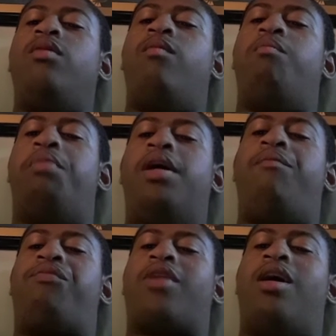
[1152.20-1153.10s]
But
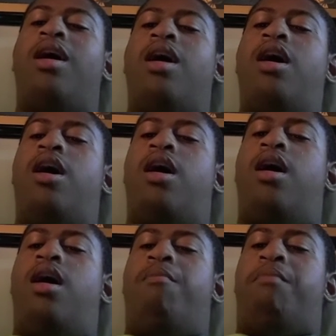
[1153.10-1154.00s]

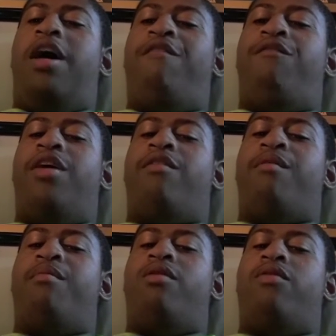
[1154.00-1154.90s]
my favorite
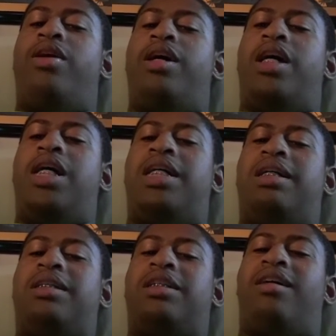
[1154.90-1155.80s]
movie is
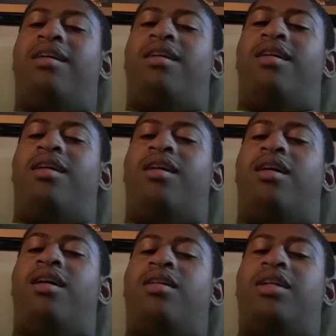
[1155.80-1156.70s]

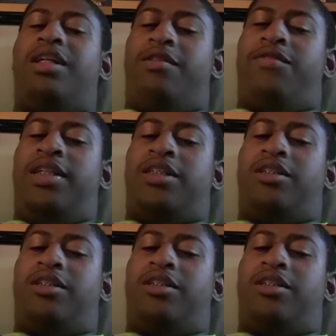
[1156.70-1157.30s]
The Avengers.